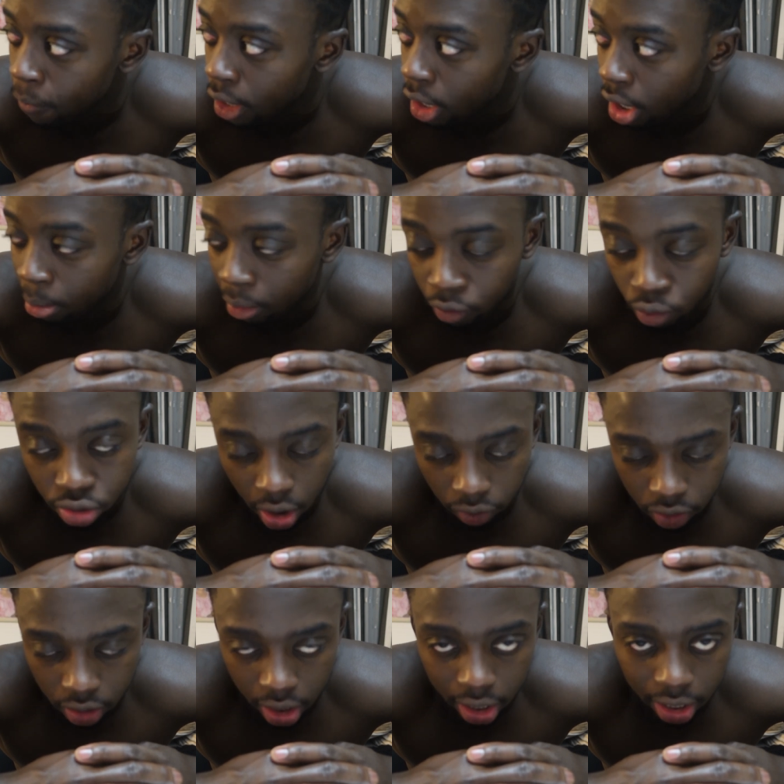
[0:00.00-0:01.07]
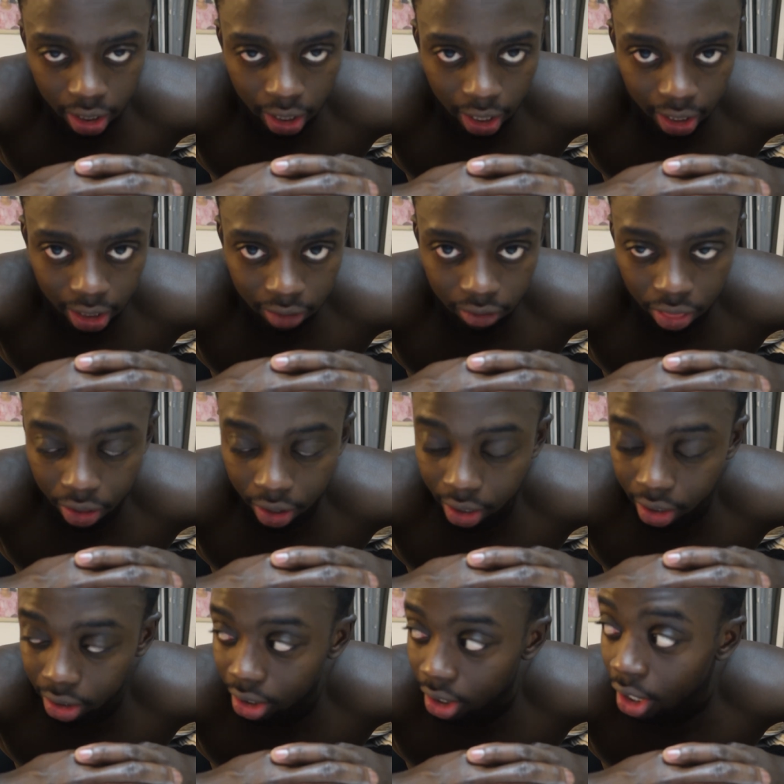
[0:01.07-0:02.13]
um, of course after day the cake and
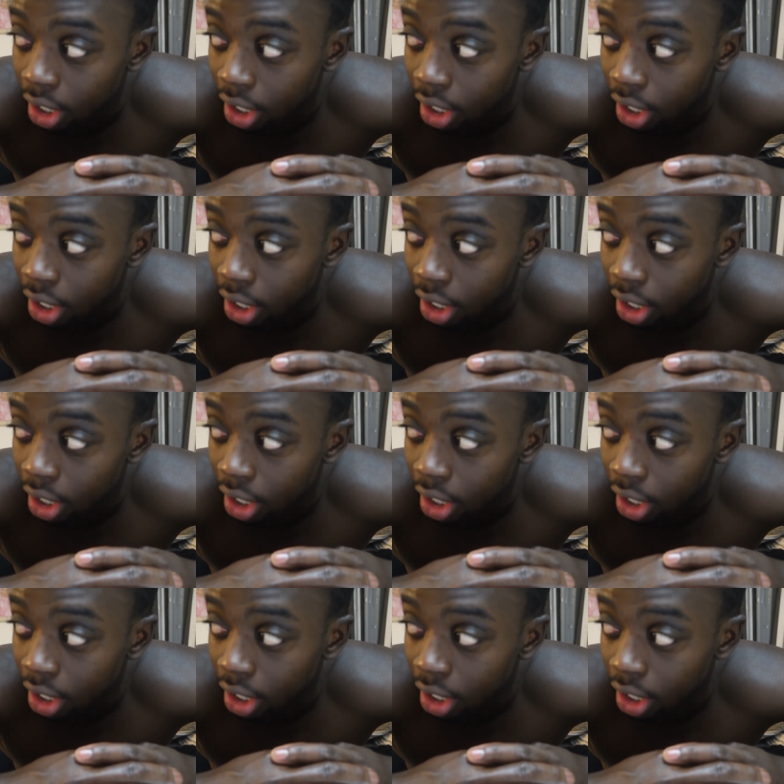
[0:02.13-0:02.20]
everything